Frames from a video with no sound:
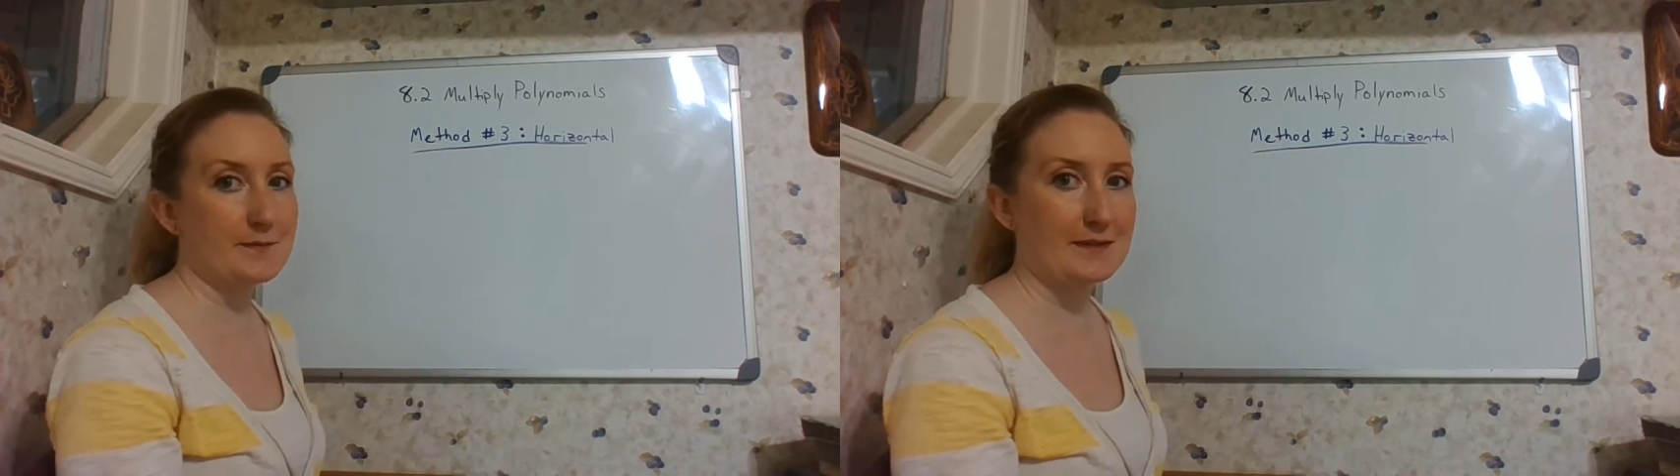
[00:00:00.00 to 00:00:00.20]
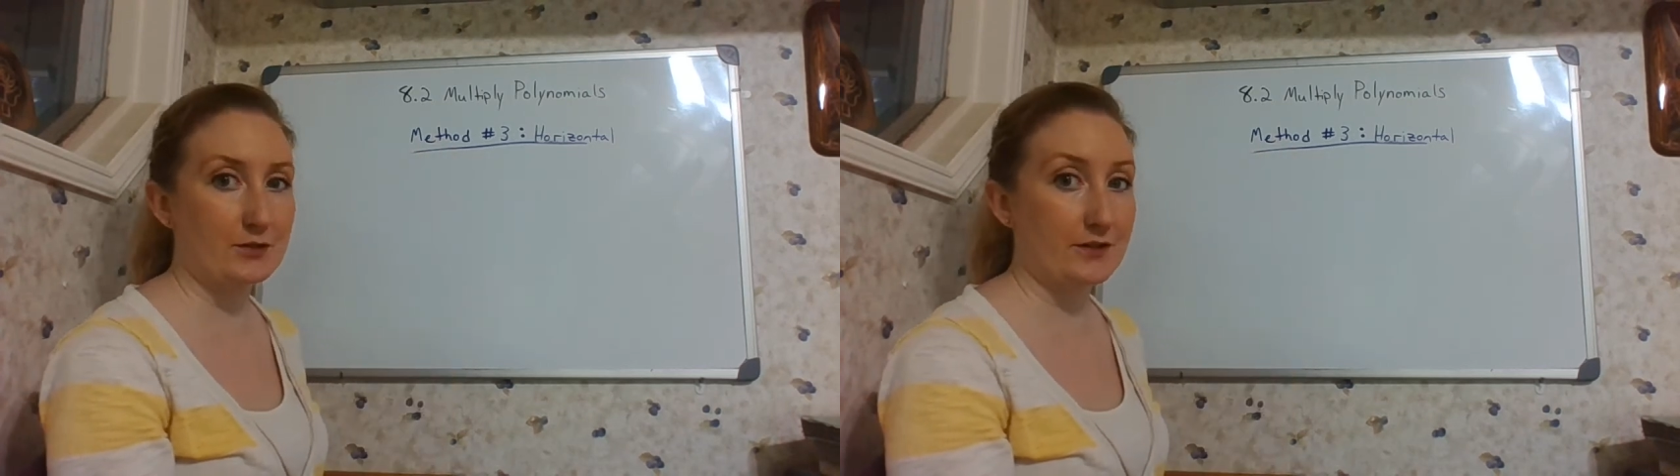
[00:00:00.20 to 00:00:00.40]

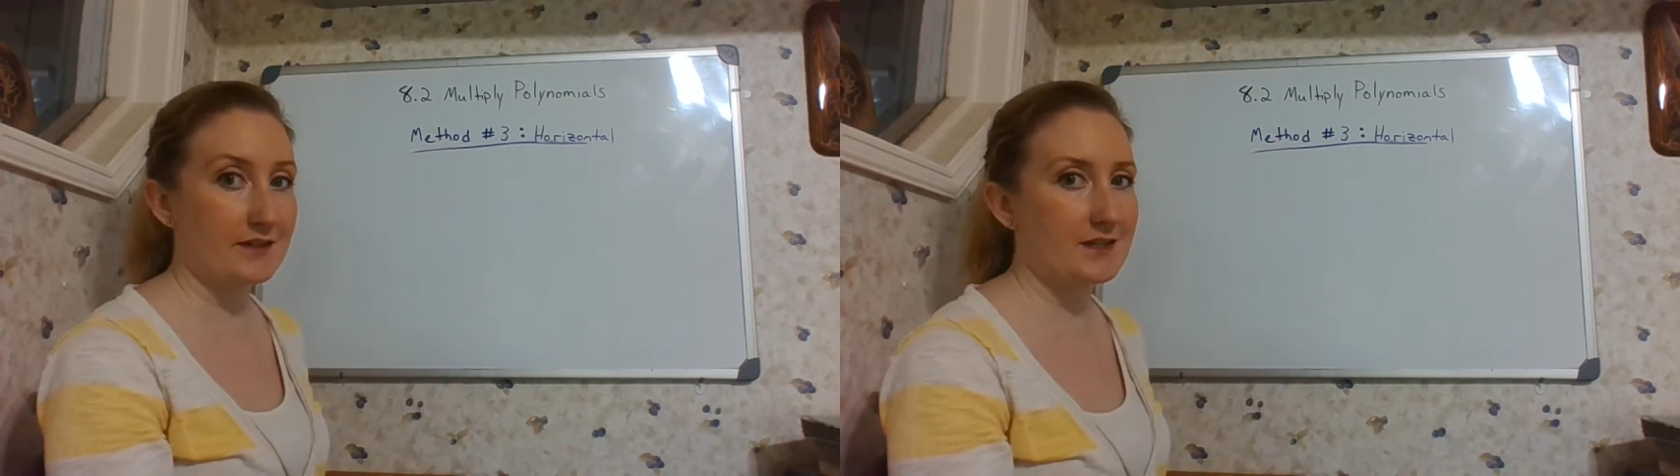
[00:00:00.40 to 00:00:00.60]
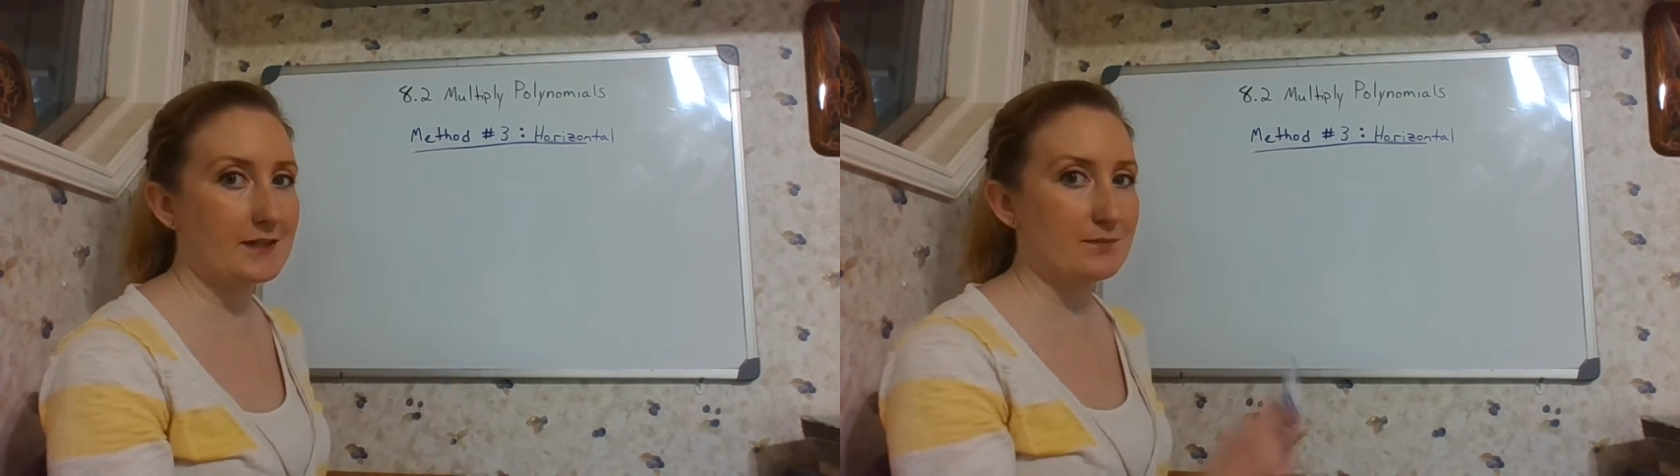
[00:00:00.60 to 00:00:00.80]
me
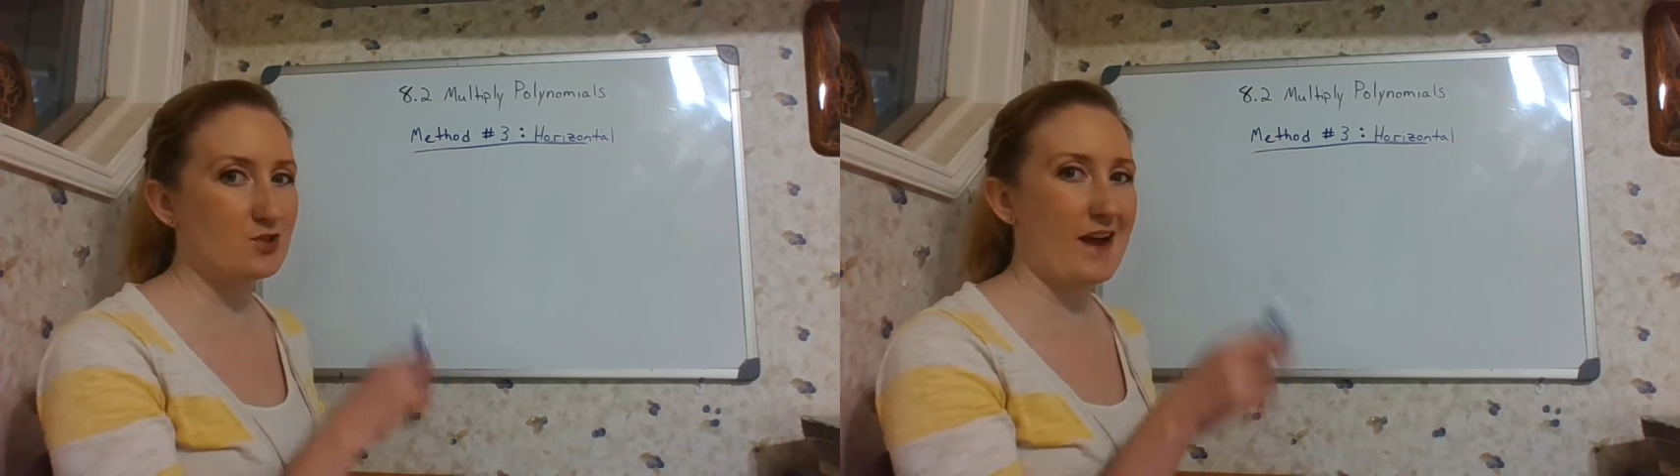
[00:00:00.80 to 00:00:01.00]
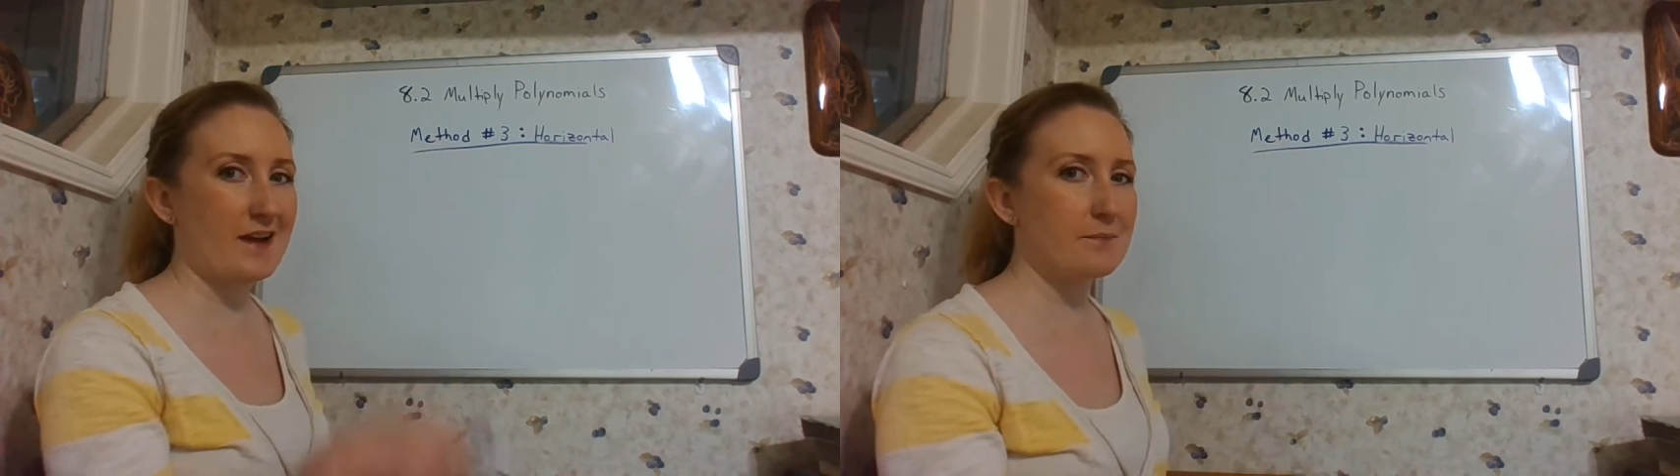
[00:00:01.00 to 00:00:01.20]
keep
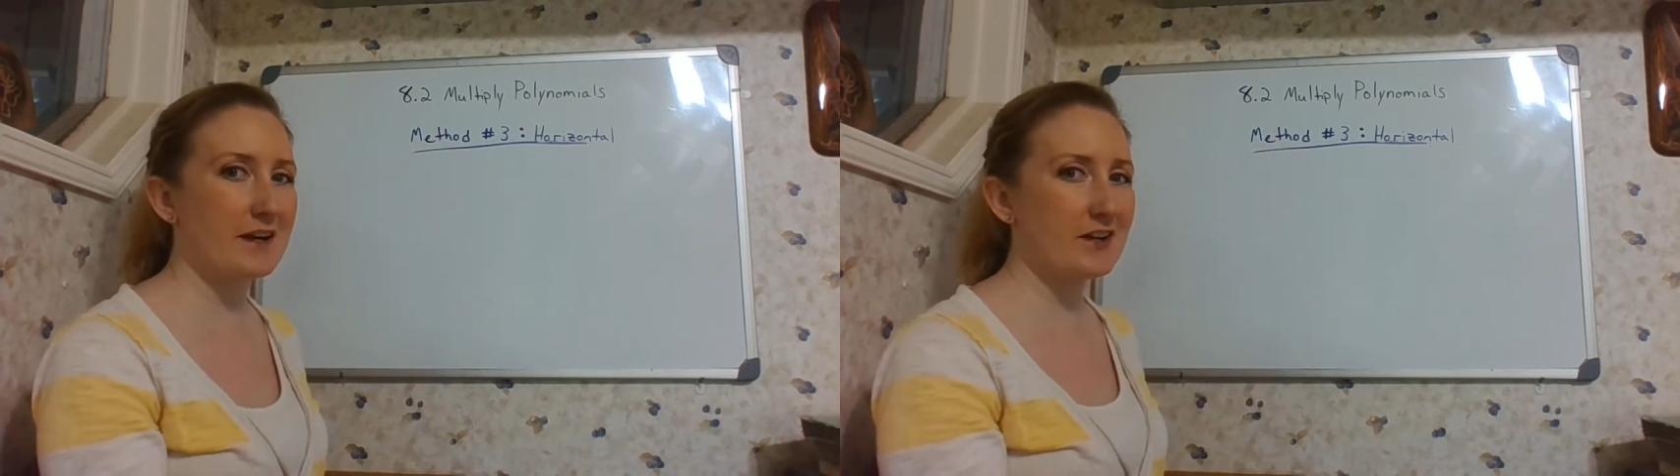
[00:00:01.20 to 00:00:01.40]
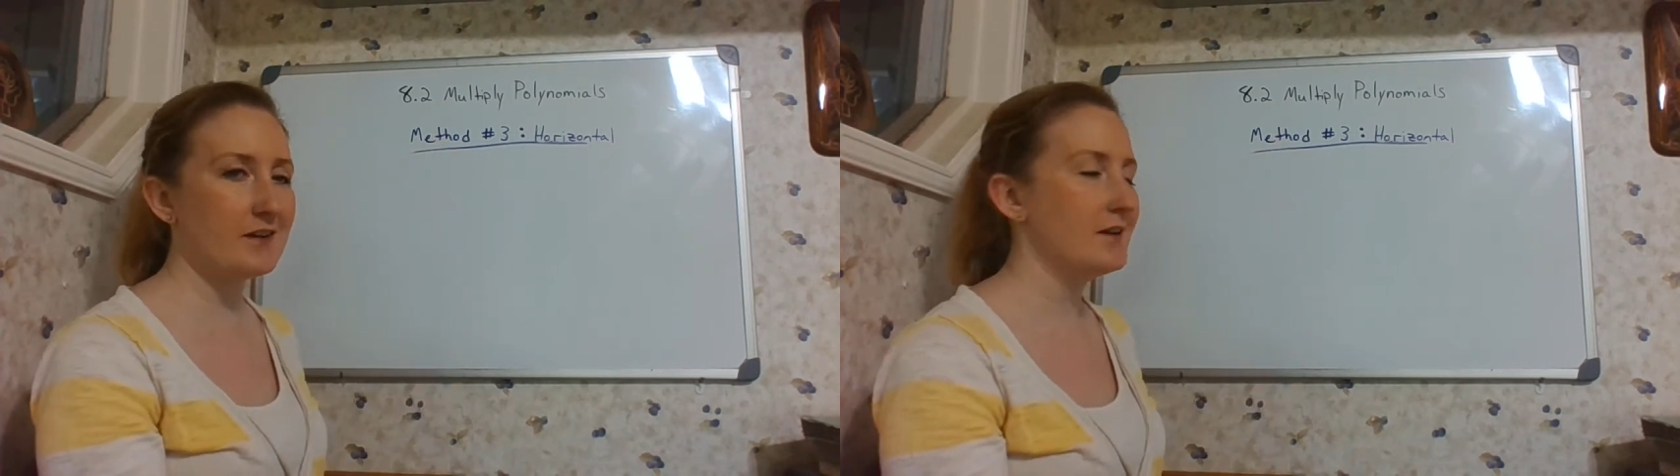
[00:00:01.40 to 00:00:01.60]
track
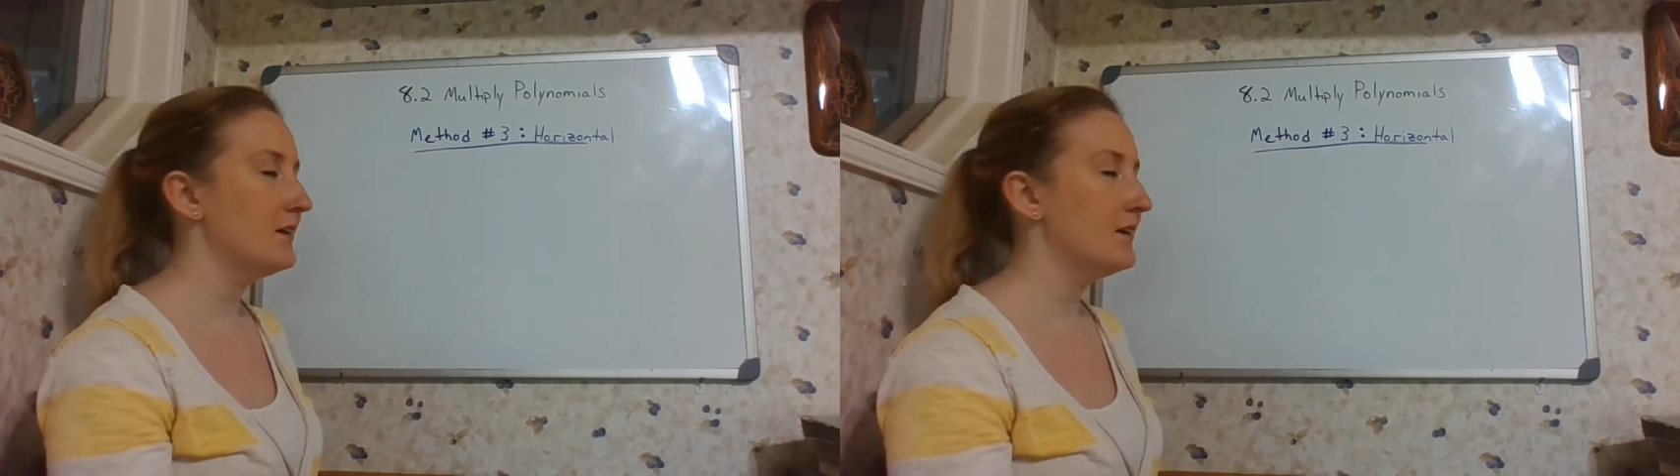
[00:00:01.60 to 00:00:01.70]
better.